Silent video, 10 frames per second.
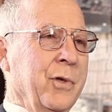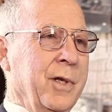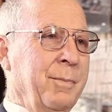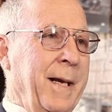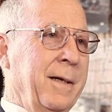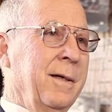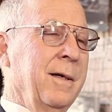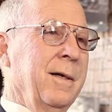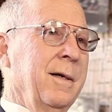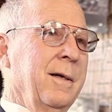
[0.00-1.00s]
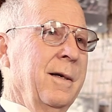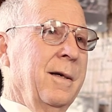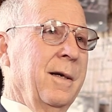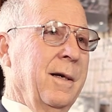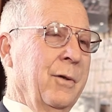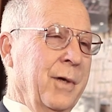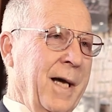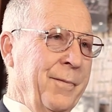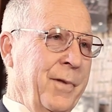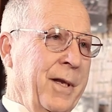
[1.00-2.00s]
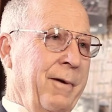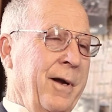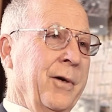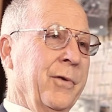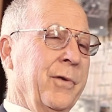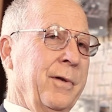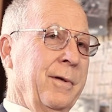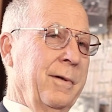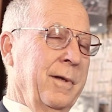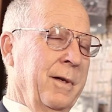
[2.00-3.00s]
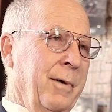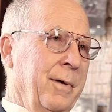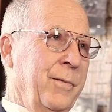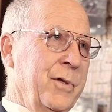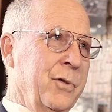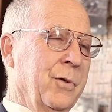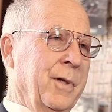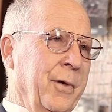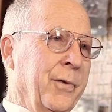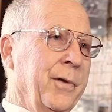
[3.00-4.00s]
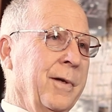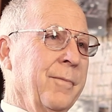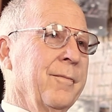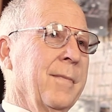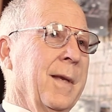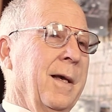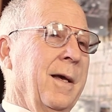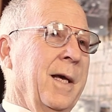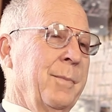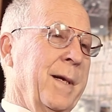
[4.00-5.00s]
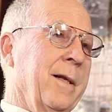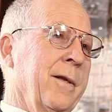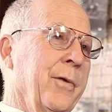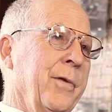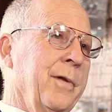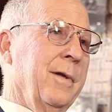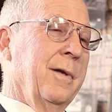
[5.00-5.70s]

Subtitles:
that men look after their own health, their own physical health and mental health.